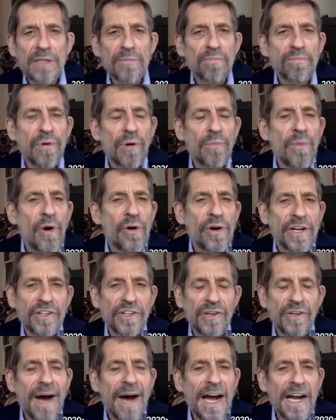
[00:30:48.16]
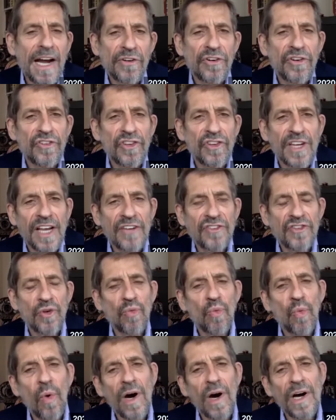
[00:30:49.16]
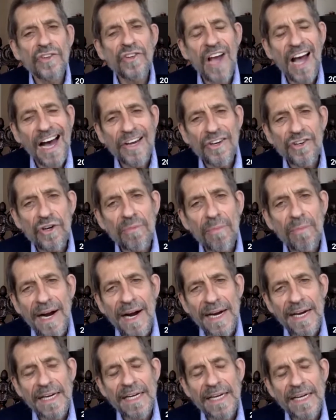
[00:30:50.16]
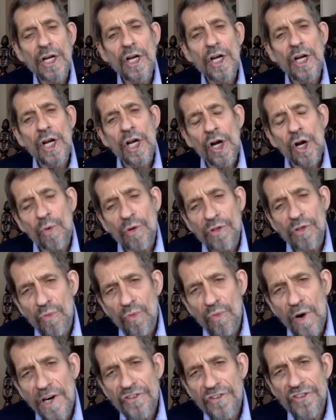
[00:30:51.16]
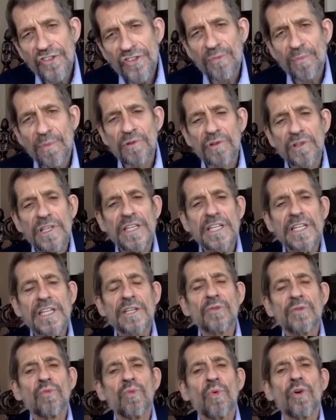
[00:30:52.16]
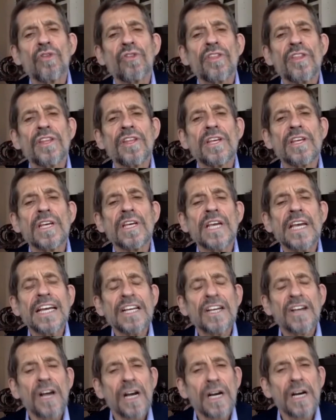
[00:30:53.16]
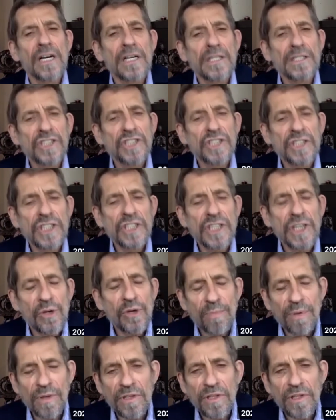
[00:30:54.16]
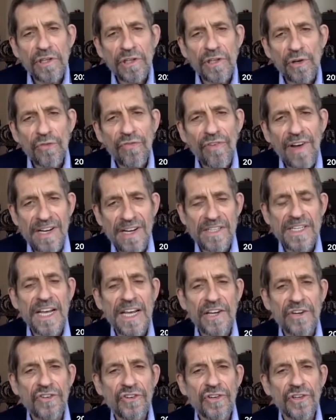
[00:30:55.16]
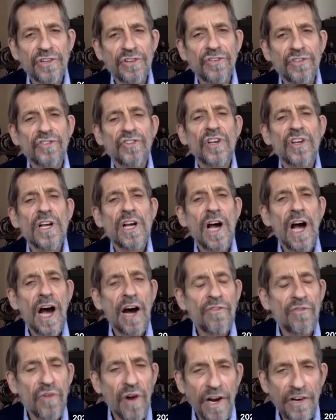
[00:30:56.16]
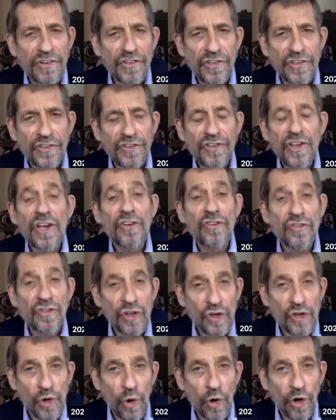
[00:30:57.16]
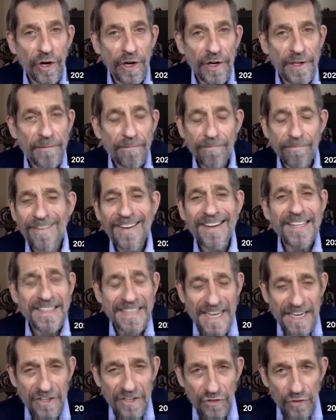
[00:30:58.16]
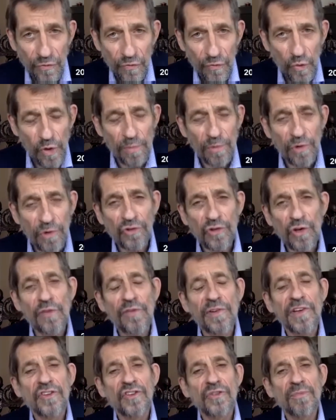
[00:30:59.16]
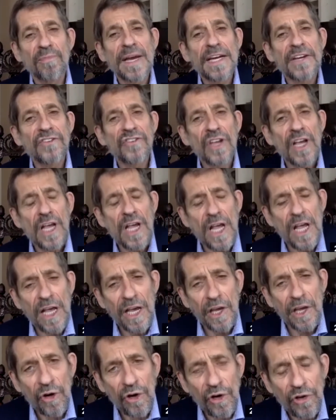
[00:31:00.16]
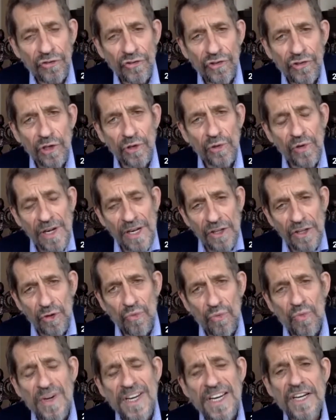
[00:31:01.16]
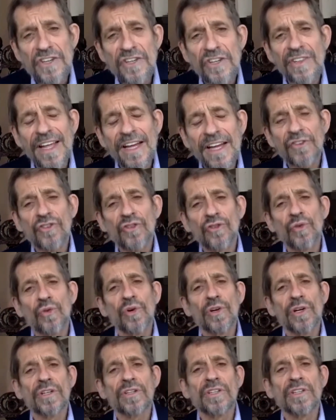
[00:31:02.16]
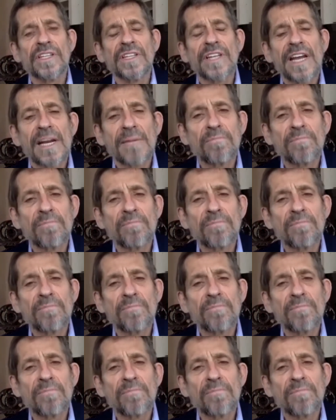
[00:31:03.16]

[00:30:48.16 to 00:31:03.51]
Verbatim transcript: promoting democracy as it was undermining what the Russians believed were the geopolitical foundations of Russia's security, that is the former Soviet space, and also the region that historically that had